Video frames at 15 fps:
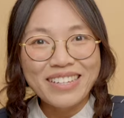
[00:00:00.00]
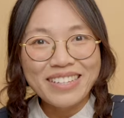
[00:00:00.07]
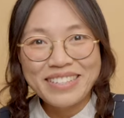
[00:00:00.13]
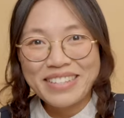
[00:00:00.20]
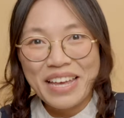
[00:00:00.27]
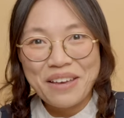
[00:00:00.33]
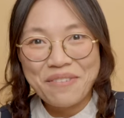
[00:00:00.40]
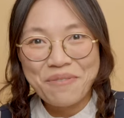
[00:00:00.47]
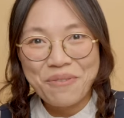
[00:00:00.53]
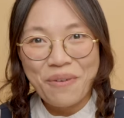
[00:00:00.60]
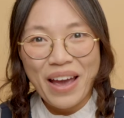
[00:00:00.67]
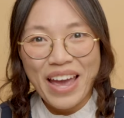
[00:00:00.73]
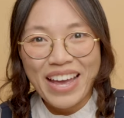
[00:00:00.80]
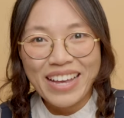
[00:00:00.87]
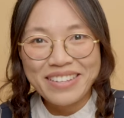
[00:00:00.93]
safe
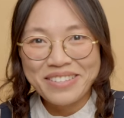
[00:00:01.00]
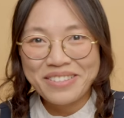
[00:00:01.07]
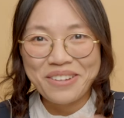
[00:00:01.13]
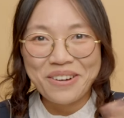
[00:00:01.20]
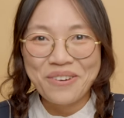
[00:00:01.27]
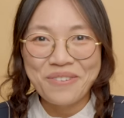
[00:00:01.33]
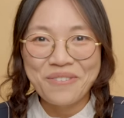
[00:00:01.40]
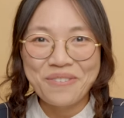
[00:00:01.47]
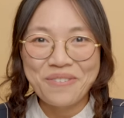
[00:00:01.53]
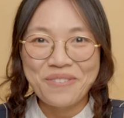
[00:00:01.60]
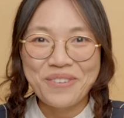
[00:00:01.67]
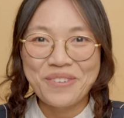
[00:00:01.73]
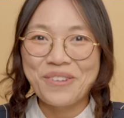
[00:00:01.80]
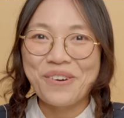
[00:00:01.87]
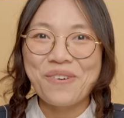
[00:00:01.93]
way so
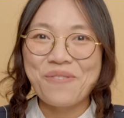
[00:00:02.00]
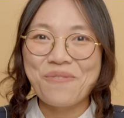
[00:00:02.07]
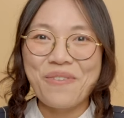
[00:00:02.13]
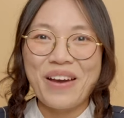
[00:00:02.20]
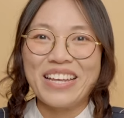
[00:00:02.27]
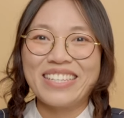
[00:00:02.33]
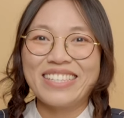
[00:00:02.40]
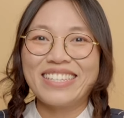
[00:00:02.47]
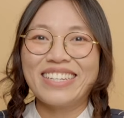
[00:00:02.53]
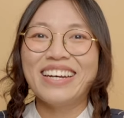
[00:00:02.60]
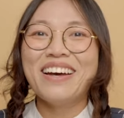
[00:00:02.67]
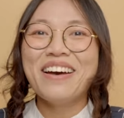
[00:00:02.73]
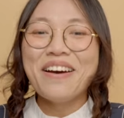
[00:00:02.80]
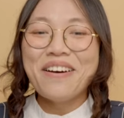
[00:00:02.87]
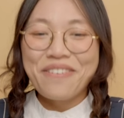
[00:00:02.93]
you don't waste
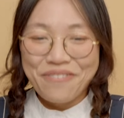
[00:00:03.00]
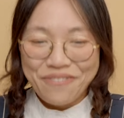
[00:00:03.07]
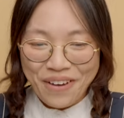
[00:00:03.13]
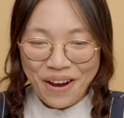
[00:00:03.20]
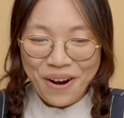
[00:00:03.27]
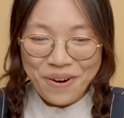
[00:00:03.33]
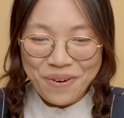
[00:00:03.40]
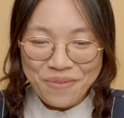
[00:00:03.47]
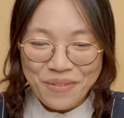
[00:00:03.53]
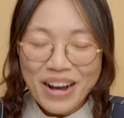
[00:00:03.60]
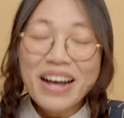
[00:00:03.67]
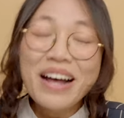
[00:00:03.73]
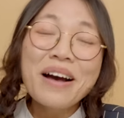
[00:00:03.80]
film.